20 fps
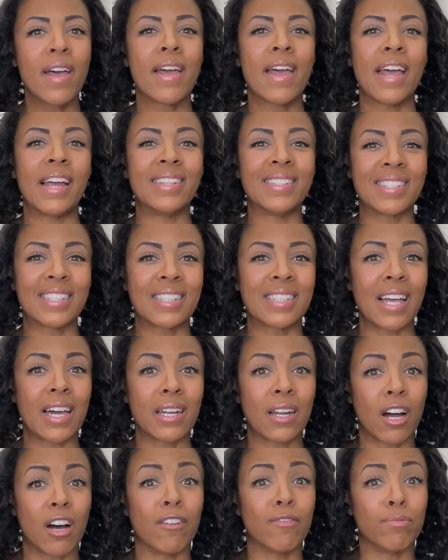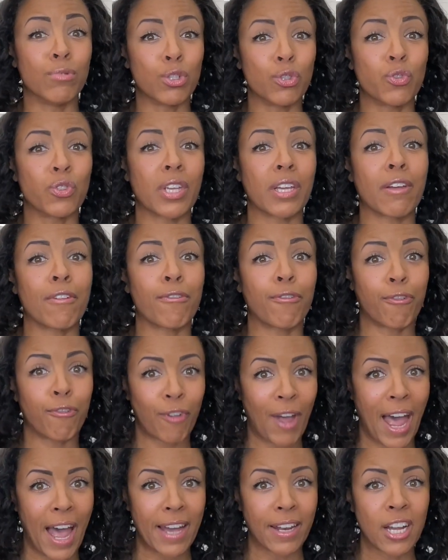instead of losing
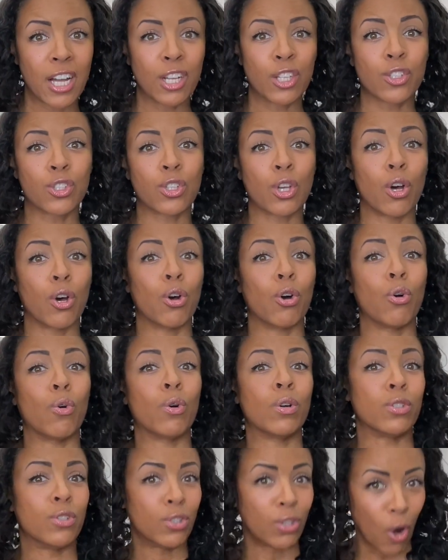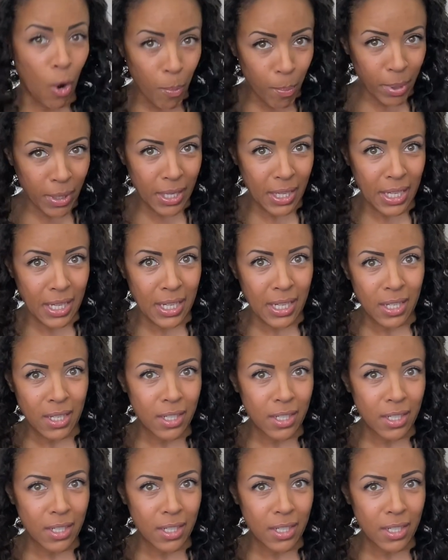fat. So don't be,